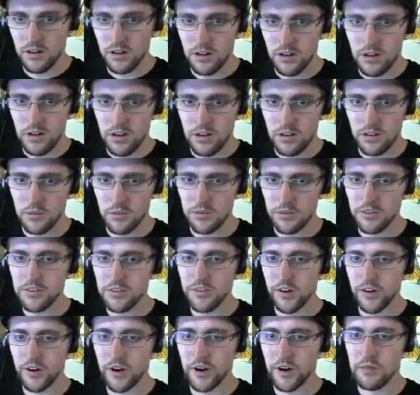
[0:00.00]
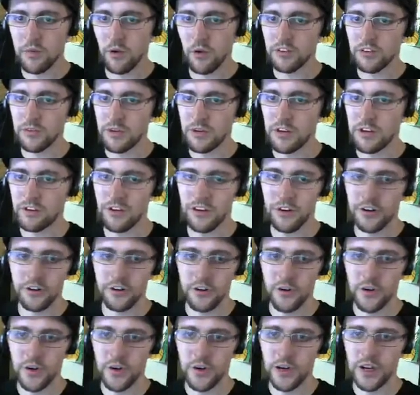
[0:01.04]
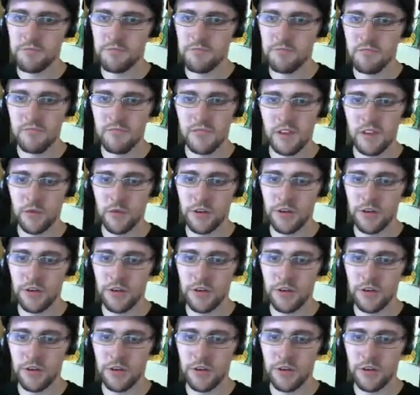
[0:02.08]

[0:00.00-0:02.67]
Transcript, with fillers: Something that's very important to make sure you're doing when you're